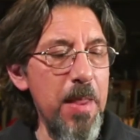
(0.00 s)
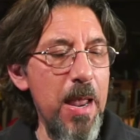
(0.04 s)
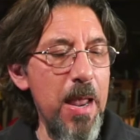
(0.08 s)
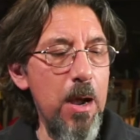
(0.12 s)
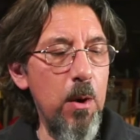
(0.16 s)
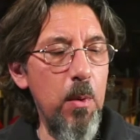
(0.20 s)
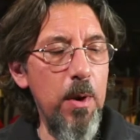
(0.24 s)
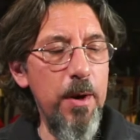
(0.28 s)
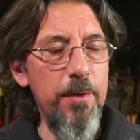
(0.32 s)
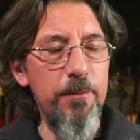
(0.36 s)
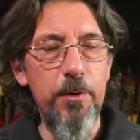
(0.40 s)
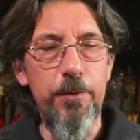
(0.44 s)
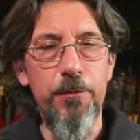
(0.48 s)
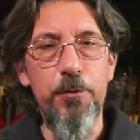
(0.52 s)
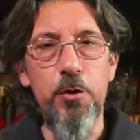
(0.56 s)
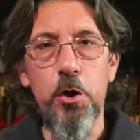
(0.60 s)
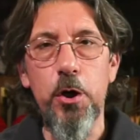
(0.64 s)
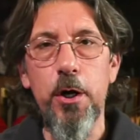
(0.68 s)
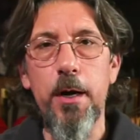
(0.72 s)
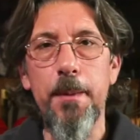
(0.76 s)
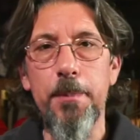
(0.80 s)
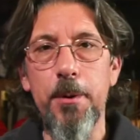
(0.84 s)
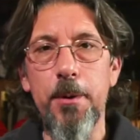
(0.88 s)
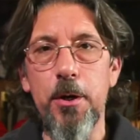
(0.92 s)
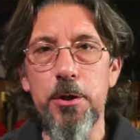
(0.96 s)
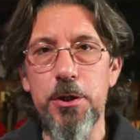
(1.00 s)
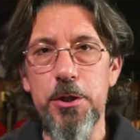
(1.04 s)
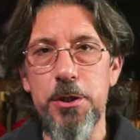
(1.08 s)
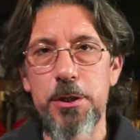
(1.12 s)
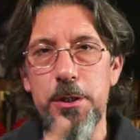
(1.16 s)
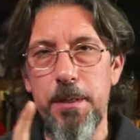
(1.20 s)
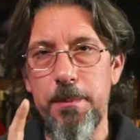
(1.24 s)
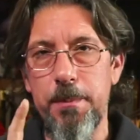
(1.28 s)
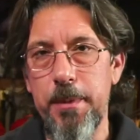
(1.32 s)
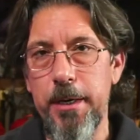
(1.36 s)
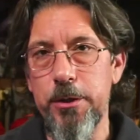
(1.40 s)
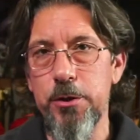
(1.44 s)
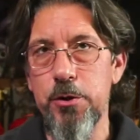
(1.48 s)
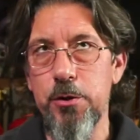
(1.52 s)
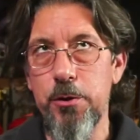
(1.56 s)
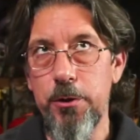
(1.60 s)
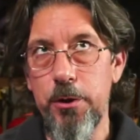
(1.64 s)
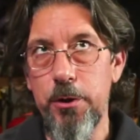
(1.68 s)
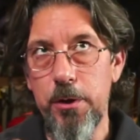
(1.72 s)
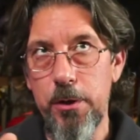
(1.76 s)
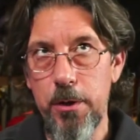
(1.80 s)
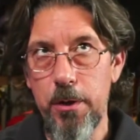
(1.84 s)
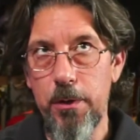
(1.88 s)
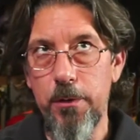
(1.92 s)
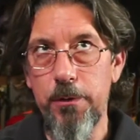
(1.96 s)
However, if you're going to purchase it, make sure
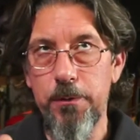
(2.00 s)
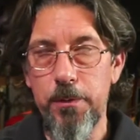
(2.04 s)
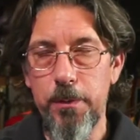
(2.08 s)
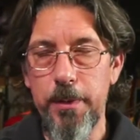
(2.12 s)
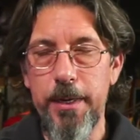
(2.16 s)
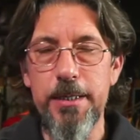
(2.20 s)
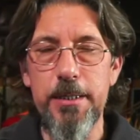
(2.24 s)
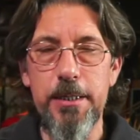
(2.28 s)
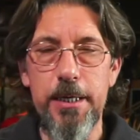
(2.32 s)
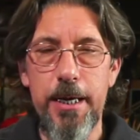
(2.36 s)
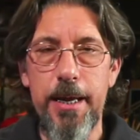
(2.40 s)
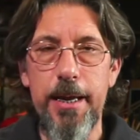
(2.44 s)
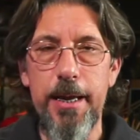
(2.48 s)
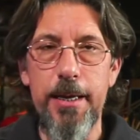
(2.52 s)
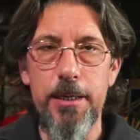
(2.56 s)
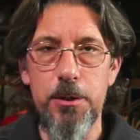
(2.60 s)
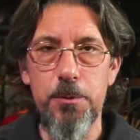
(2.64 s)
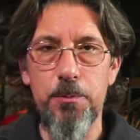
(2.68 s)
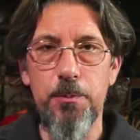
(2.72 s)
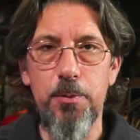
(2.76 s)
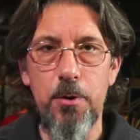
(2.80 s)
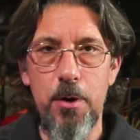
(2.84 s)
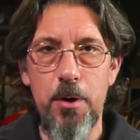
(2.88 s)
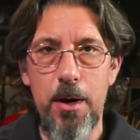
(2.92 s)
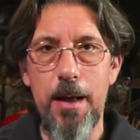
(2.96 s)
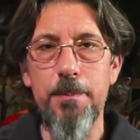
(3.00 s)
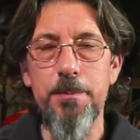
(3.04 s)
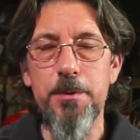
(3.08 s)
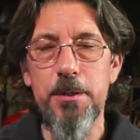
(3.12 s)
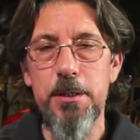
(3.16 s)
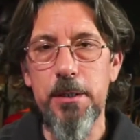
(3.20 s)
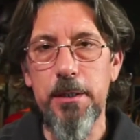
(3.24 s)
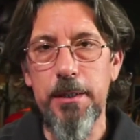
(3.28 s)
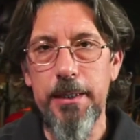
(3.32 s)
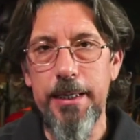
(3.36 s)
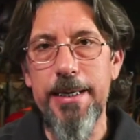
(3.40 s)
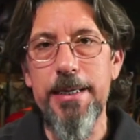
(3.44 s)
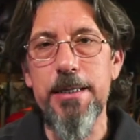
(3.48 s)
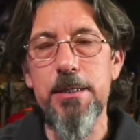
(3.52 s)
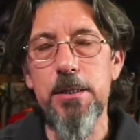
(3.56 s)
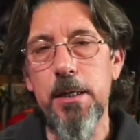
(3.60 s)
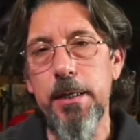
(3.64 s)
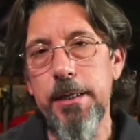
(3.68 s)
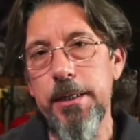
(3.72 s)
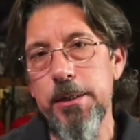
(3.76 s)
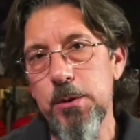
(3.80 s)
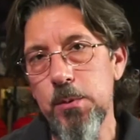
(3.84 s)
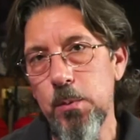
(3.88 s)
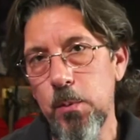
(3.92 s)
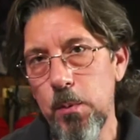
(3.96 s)
you go through SKS Props links
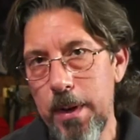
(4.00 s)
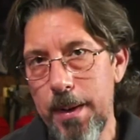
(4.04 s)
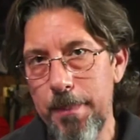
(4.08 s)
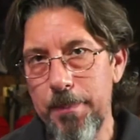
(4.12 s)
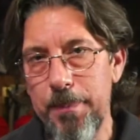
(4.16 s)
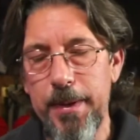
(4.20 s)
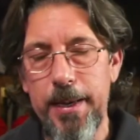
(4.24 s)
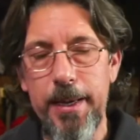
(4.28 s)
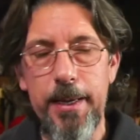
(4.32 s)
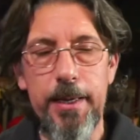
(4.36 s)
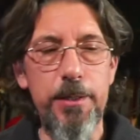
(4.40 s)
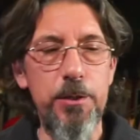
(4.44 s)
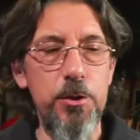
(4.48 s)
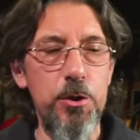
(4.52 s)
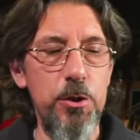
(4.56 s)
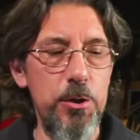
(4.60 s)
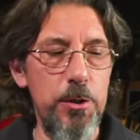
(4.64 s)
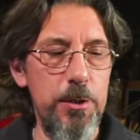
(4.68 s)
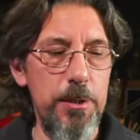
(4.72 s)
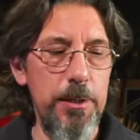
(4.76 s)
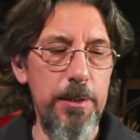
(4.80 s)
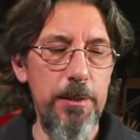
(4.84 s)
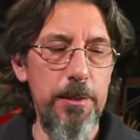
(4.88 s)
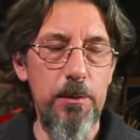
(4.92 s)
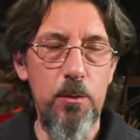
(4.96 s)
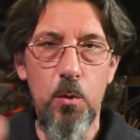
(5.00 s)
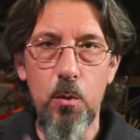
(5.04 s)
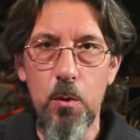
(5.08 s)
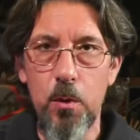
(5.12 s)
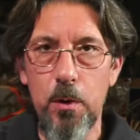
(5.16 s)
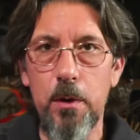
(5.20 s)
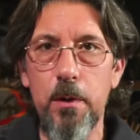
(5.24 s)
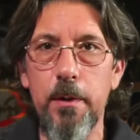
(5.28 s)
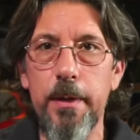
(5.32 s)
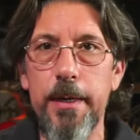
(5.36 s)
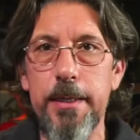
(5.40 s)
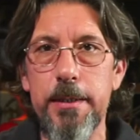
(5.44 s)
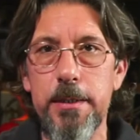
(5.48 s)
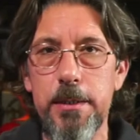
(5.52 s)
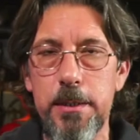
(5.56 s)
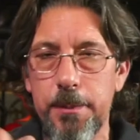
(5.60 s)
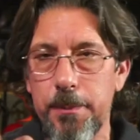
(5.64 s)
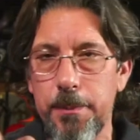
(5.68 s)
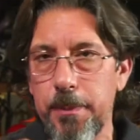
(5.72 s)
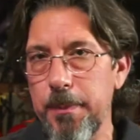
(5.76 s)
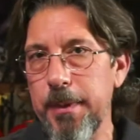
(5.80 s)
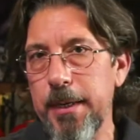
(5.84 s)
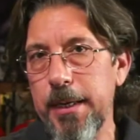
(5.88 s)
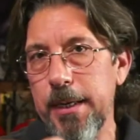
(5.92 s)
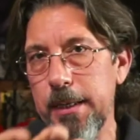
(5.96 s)
on his webpage to order it,
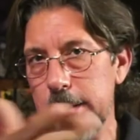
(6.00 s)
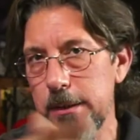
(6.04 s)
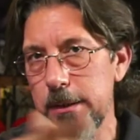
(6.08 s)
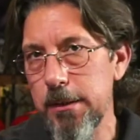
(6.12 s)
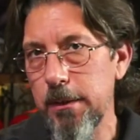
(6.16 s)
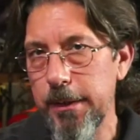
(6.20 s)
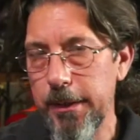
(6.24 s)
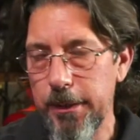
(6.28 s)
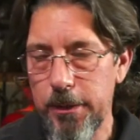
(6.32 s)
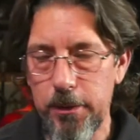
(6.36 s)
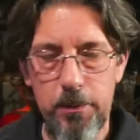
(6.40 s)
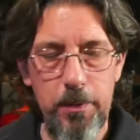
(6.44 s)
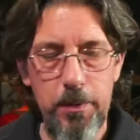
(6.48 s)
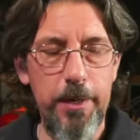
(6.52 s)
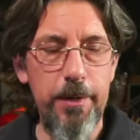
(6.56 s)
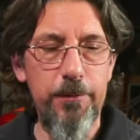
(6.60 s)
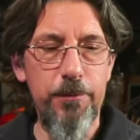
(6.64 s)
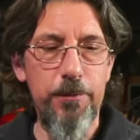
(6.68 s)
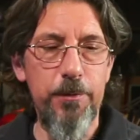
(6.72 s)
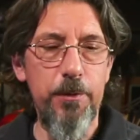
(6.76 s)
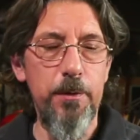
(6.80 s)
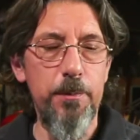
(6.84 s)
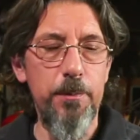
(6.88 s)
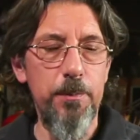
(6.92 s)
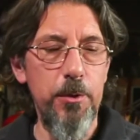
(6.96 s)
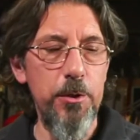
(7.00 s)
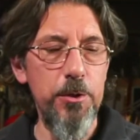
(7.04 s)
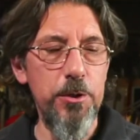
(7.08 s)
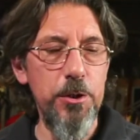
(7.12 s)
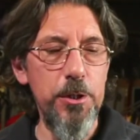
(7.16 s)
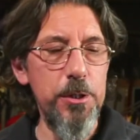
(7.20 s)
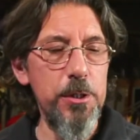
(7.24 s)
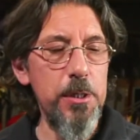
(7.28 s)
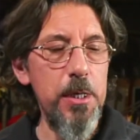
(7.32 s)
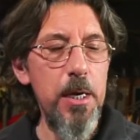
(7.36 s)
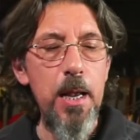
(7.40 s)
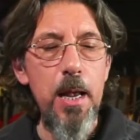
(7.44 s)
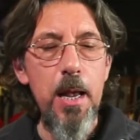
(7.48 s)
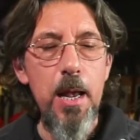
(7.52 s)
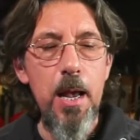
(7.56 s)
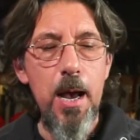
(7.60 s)
simply because he'll get the credit for the purchase.